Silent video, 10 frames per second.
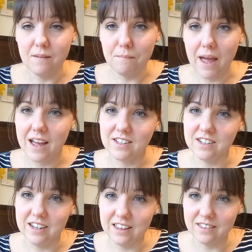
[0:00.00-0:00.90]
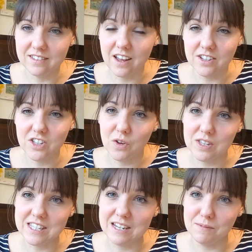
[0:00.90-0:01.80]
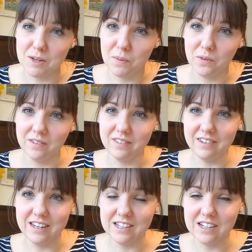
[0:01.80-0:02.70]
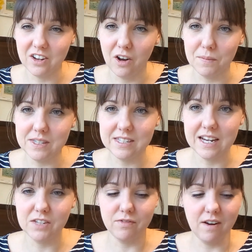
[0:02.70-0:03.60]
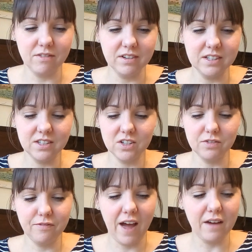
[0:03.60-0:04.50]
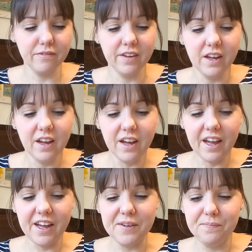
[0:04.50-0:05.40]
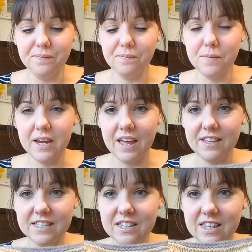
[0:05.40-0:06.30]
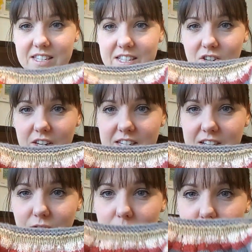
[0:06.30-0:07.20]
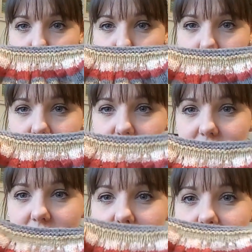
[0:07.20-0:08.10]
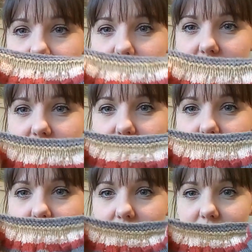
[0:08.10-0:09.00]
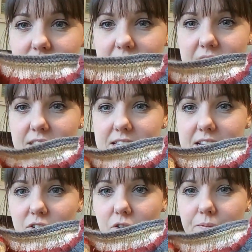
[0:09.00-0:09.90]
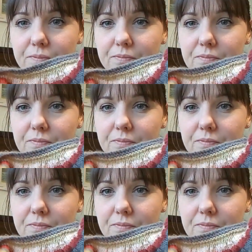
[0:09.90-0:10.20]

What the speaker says: bear to knit sew the seams up on knitted garments. It takes forever and it's such a faff. But yeah, this is knitted from the top down, and you create these little